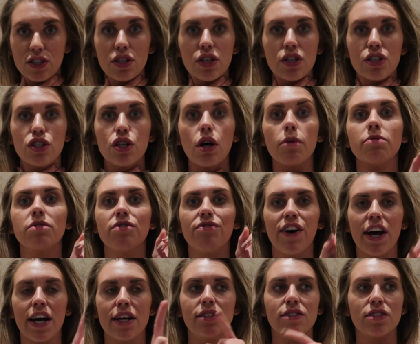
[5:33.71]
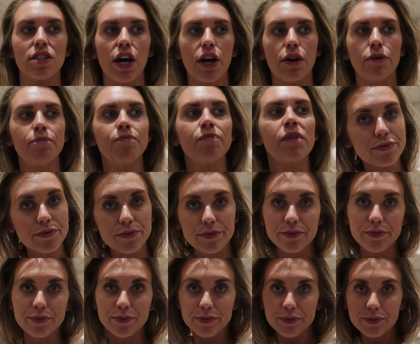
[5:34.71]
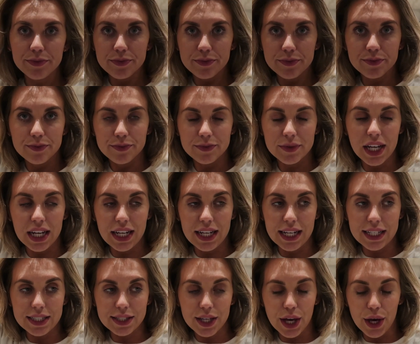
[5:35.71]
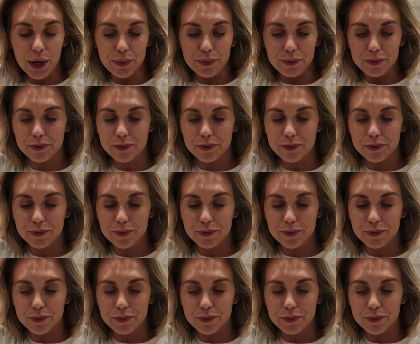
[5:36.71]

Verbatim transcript: to the shops first though let's go